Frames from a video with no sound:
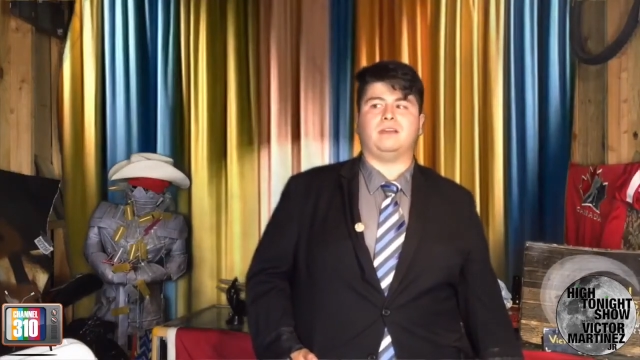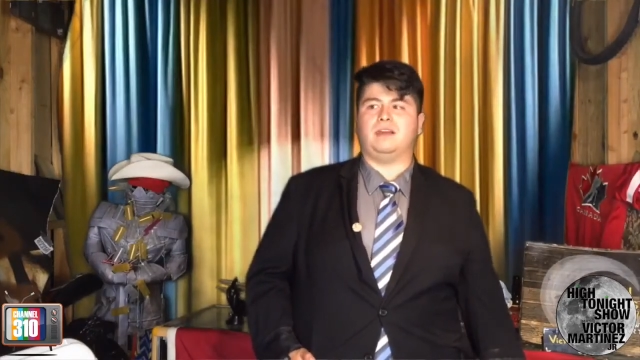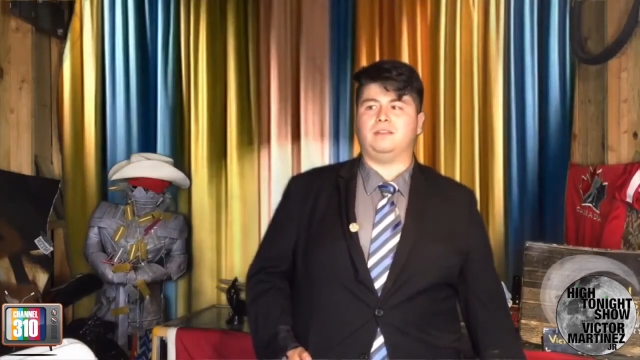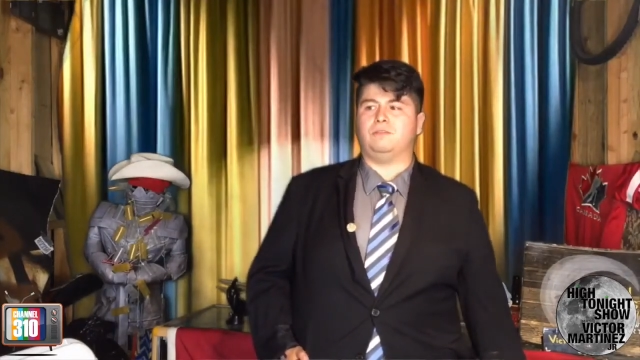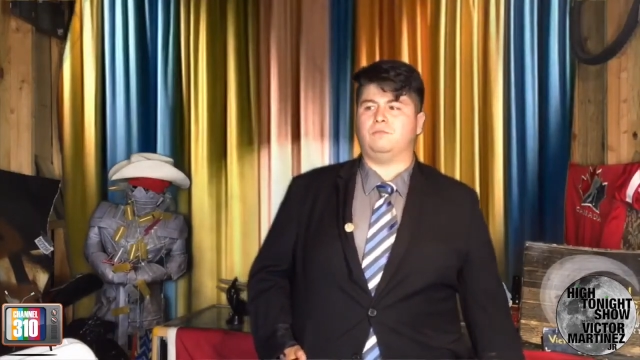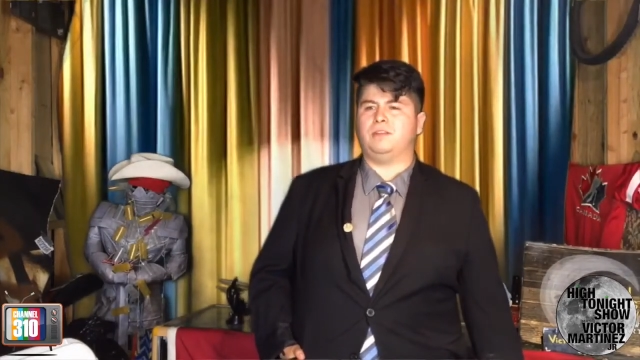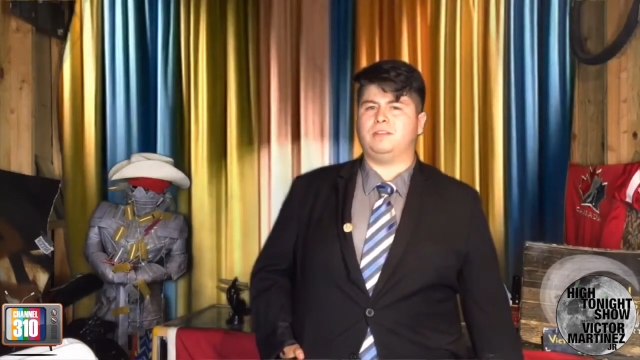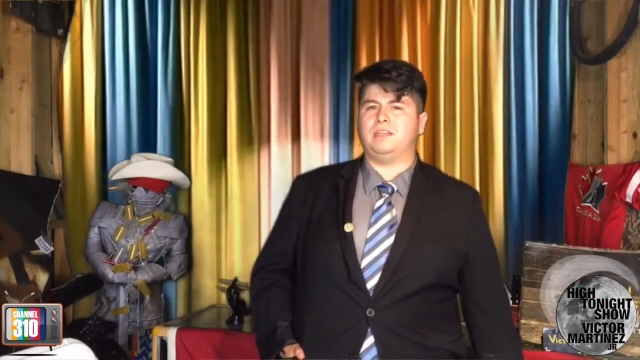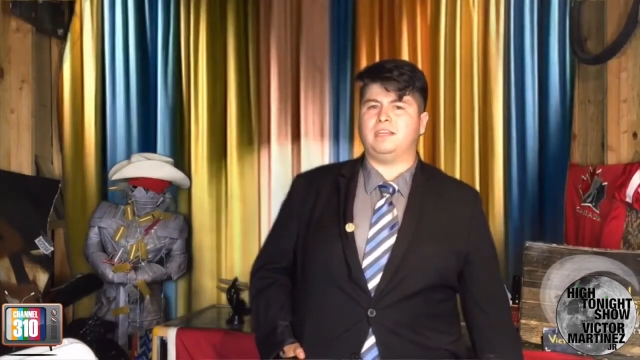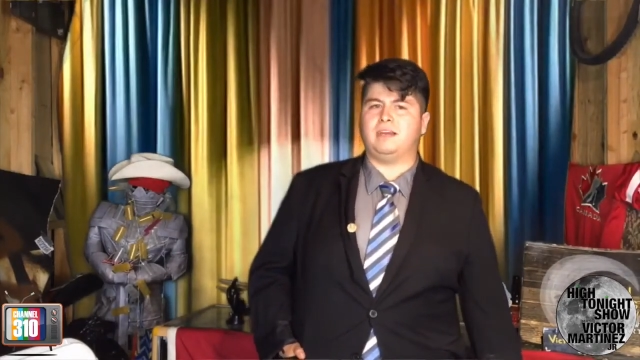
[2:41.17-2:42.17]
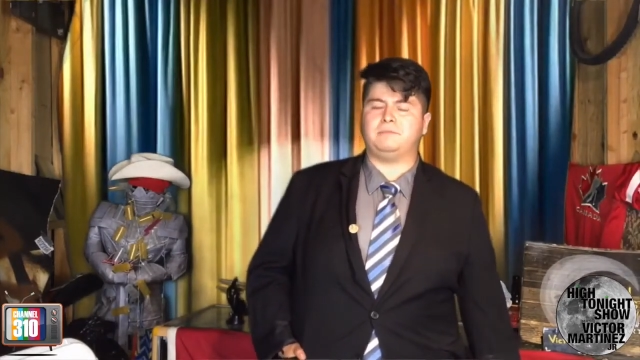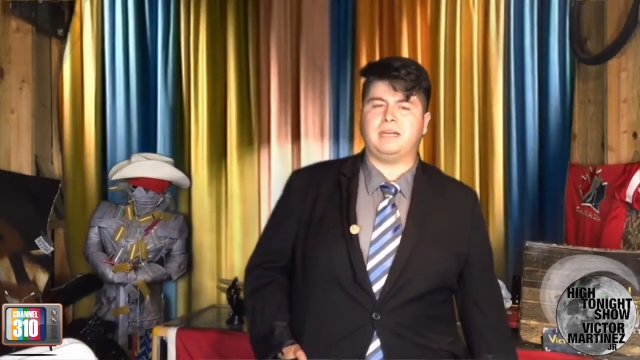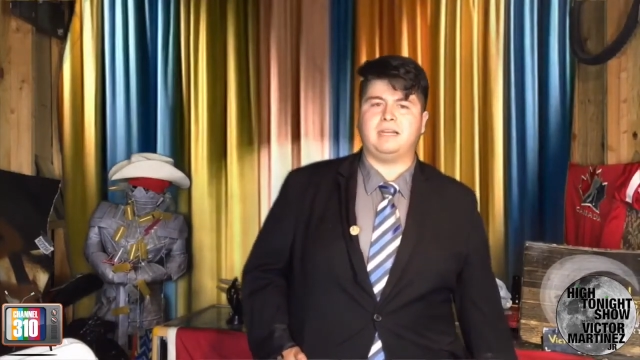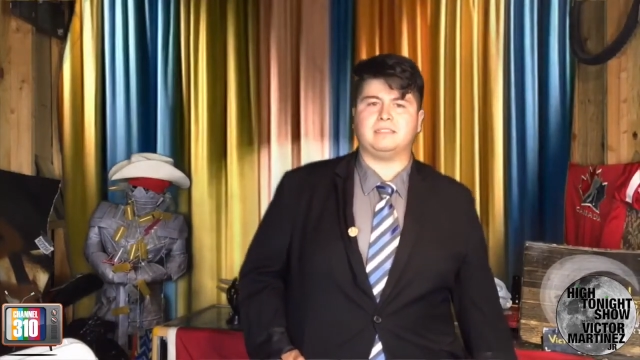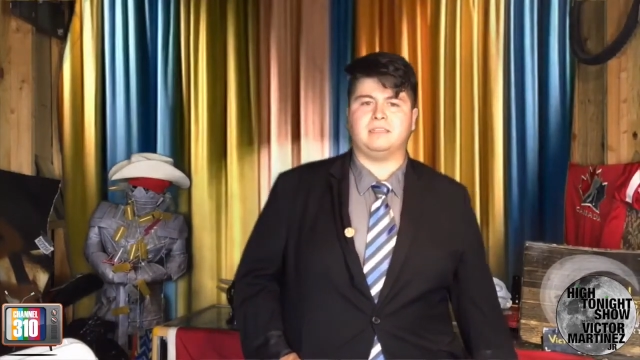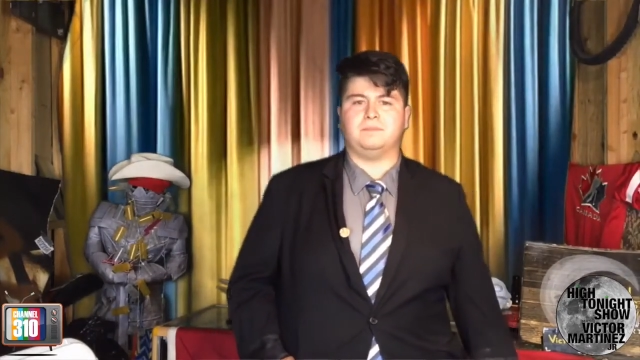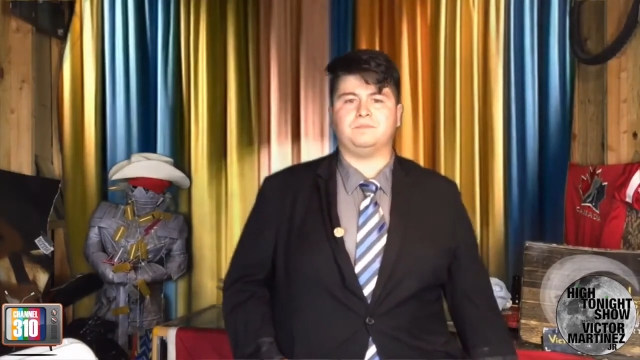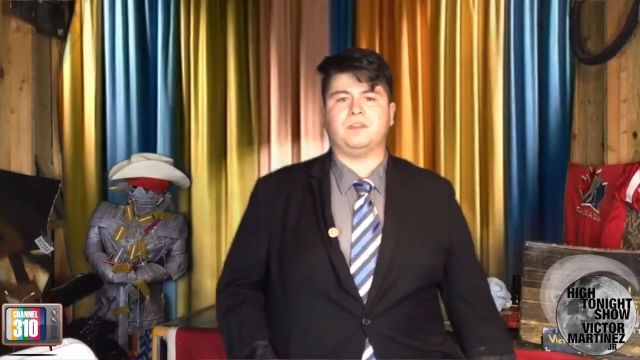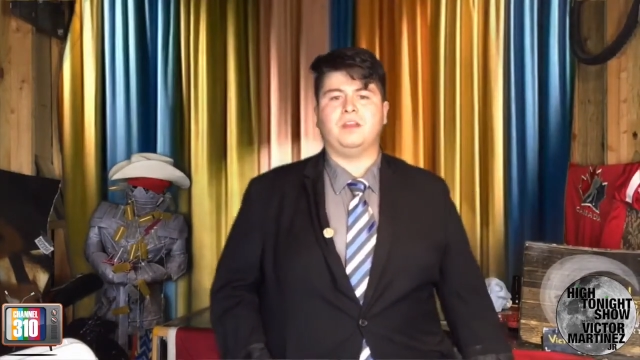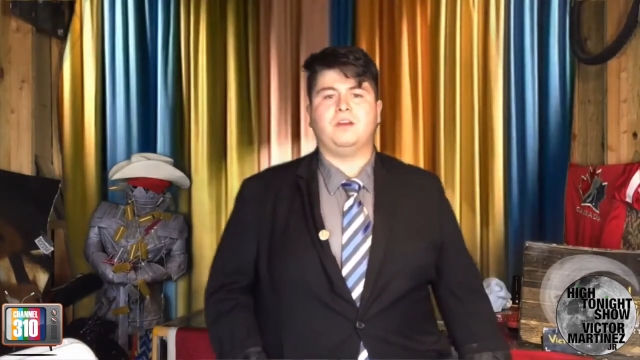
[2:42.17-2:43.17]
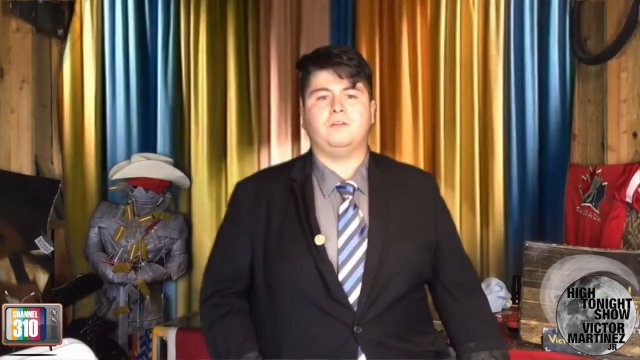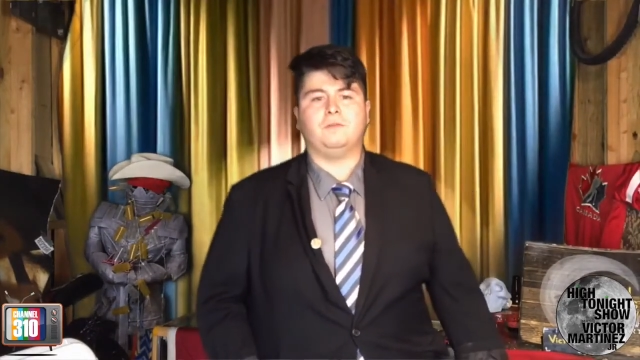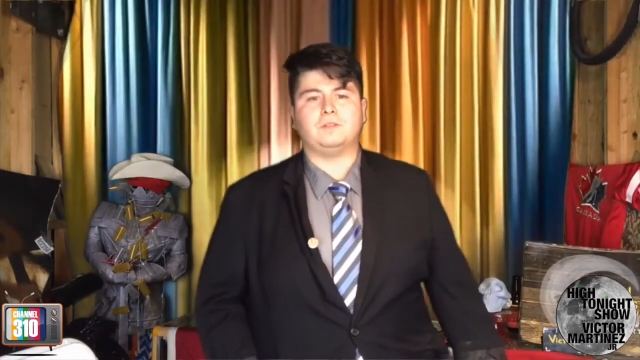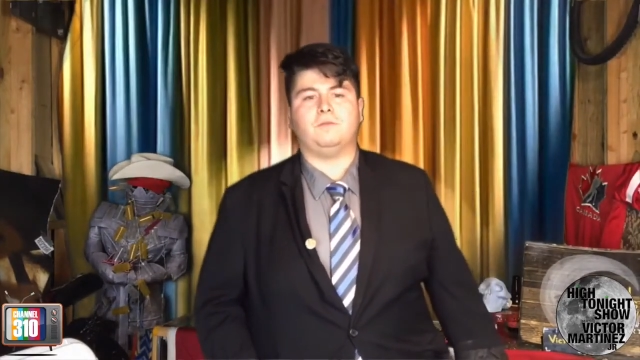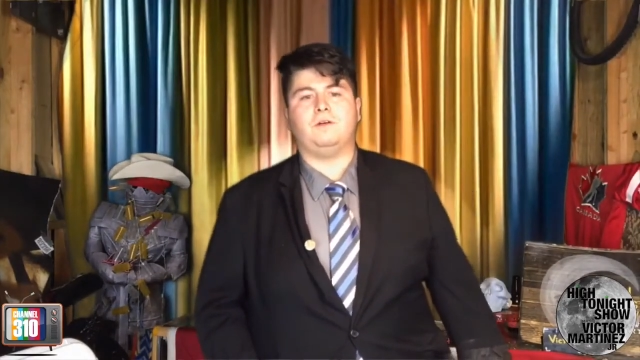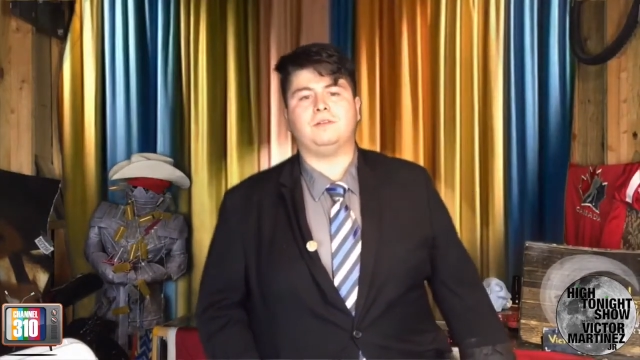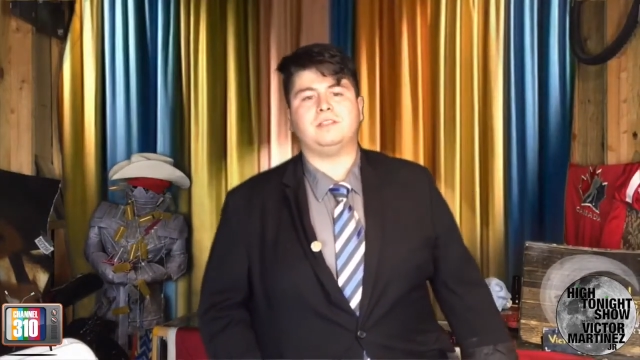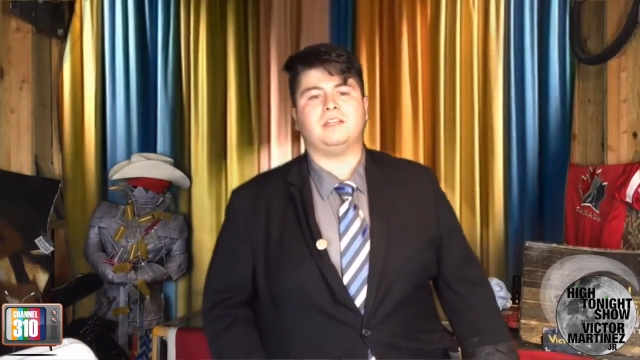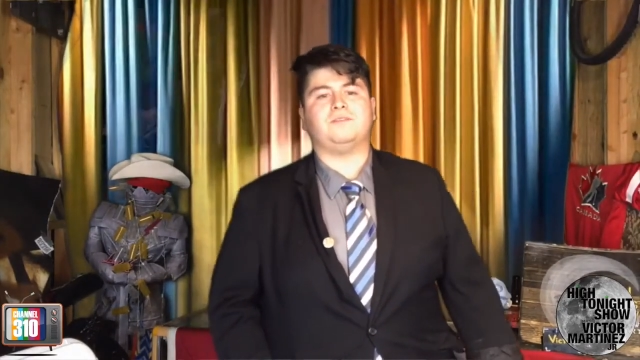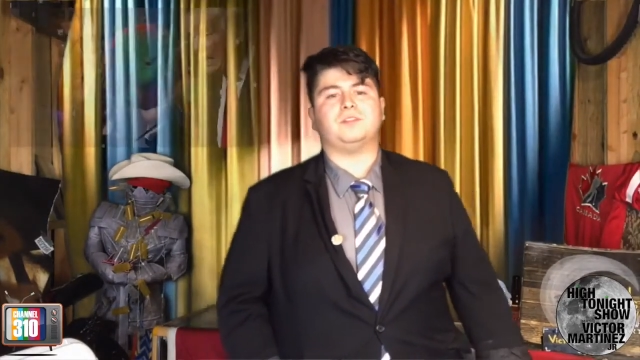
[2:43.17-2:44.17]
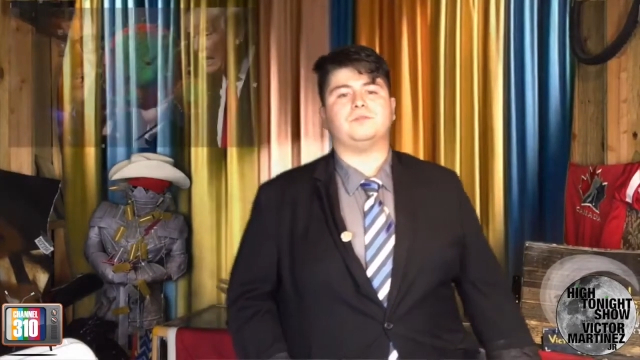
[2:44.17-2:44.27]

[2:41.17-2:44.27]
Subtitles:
and the one thing he kept asking him was, what was the difference